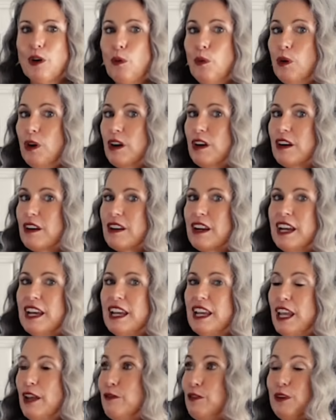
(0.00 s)
or
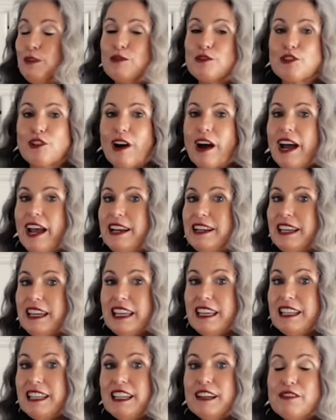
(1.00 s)
if you've tried
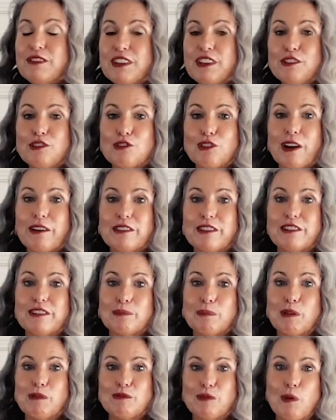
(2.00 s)
any of these dresses
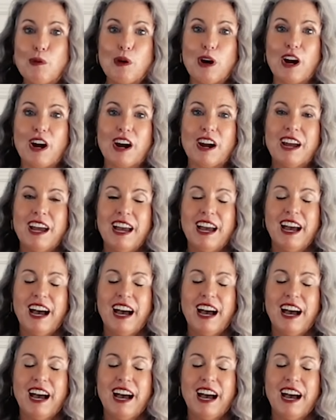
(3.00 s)
before.